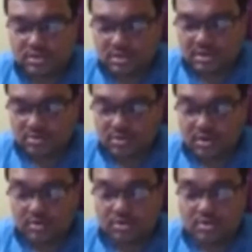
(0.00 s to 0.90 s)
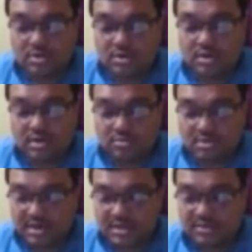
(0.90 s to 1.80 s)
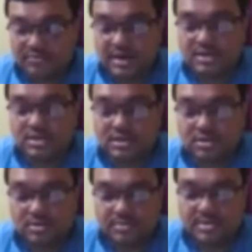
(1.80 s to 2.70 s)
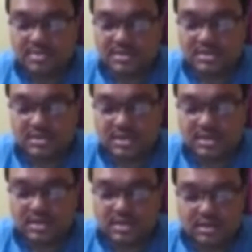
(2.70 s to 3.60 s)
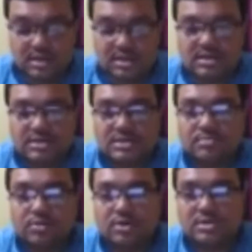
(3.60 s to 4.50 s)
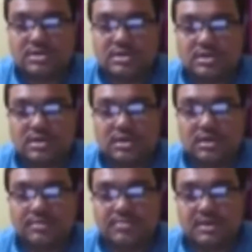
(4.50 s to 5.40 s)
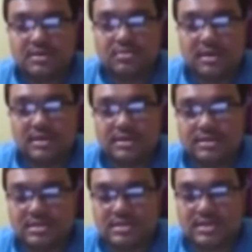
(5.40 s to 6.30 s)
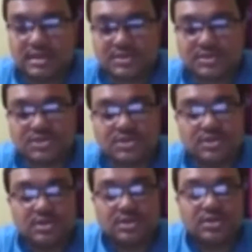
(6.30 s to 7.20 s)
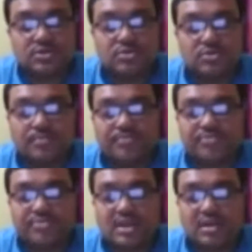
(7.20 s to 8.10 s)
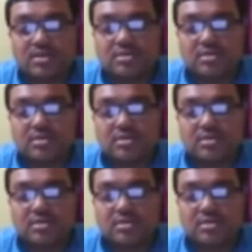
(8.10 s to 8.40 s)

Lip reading: you all know what is the function of images and symbols in a particular literary text. So in